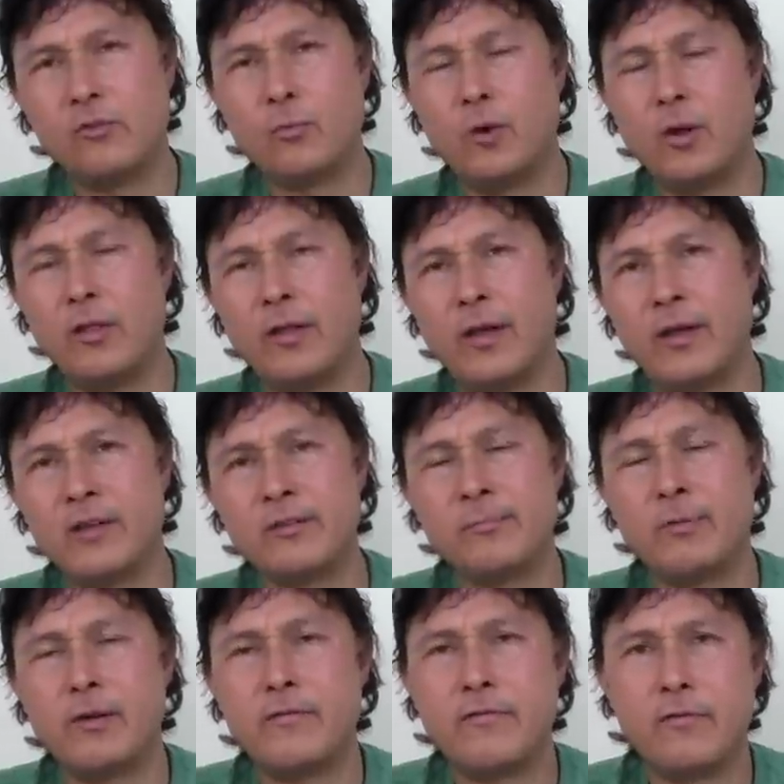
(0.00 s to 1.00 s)
well as
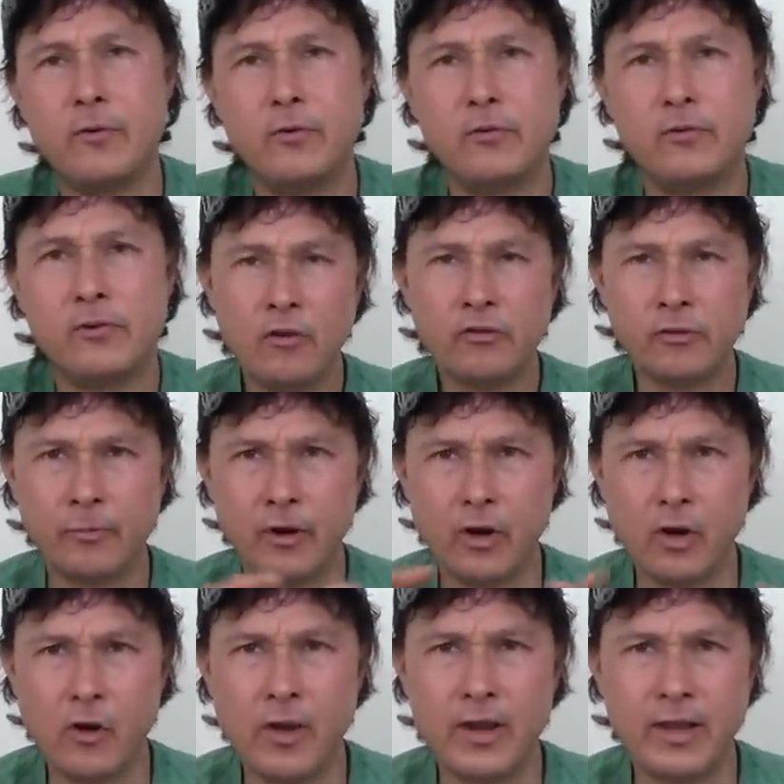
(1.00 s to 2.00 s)
my fruits. So I'm gonna
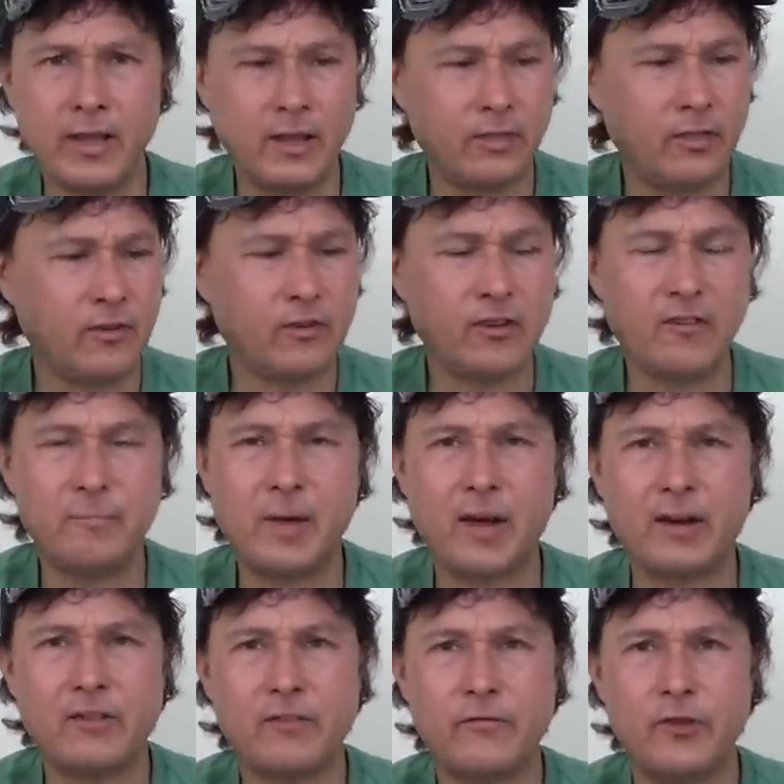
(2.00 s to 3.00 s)
go ahead and get this stuff
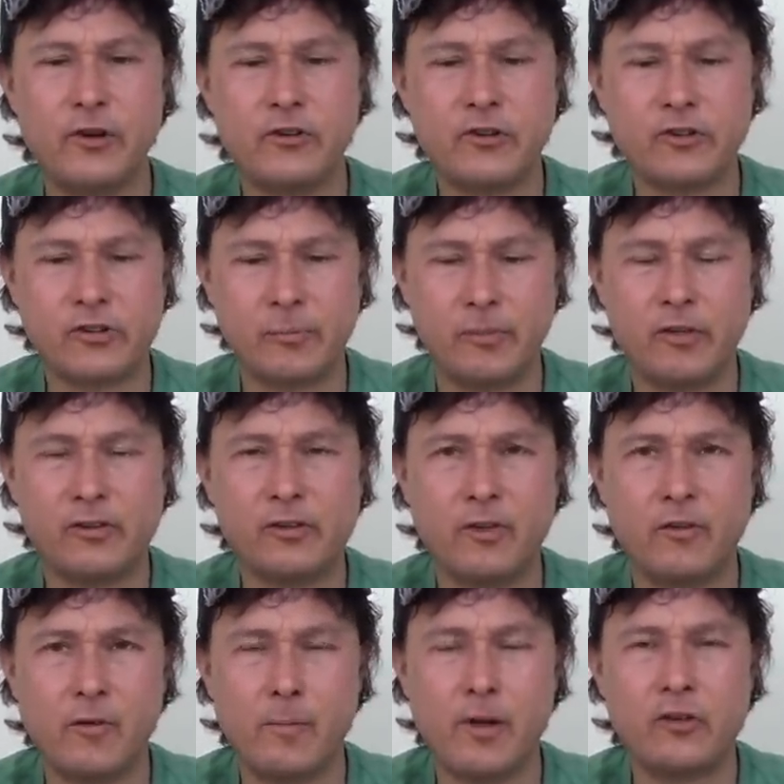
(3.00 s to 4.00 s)
back in the fridge because some of this
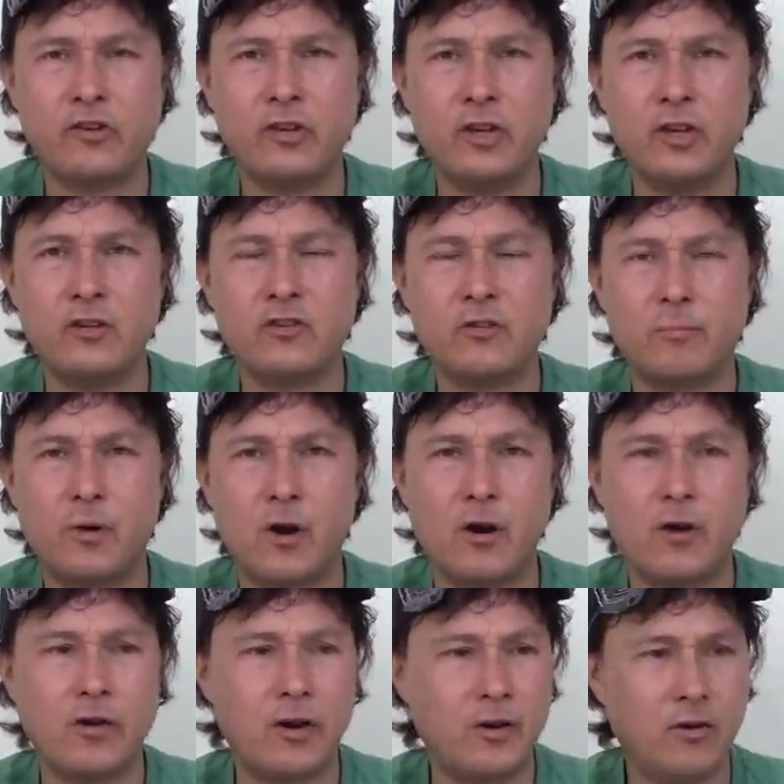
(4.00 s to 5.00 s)
stuff I'm actually eating
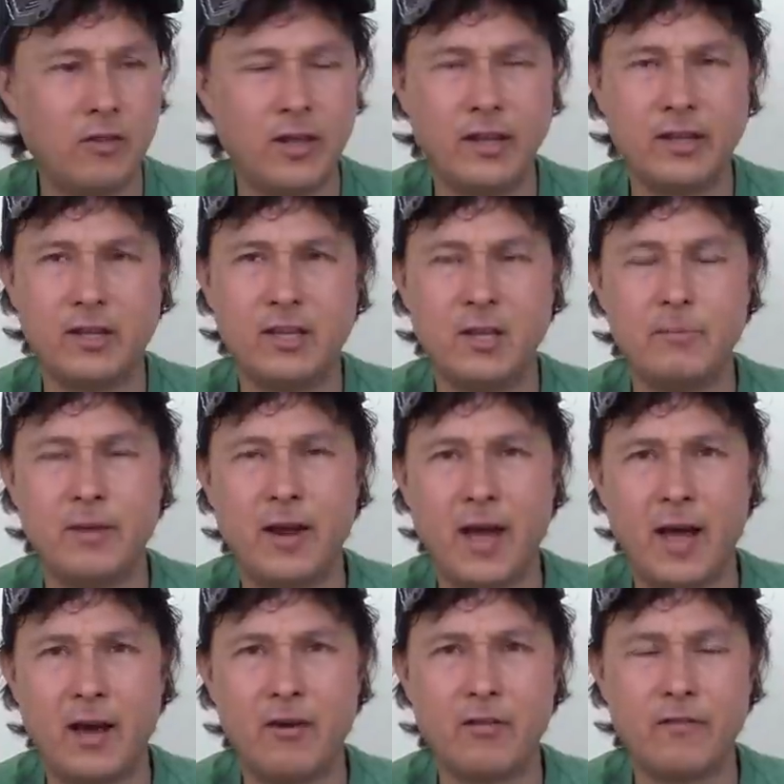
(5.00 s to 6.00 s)
tomorrow and I don't like to keep it
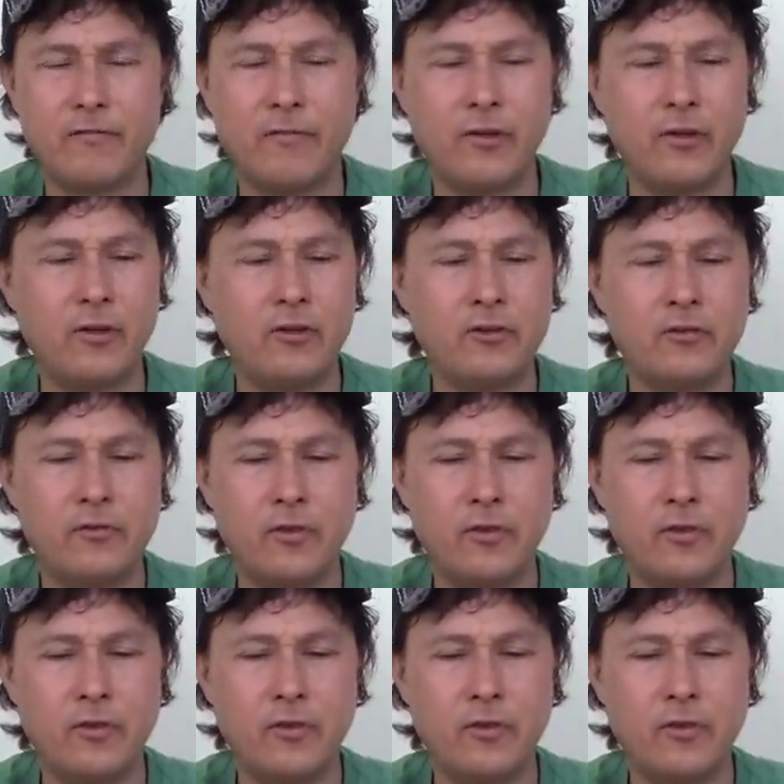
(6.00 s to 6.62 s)
out of the fridge.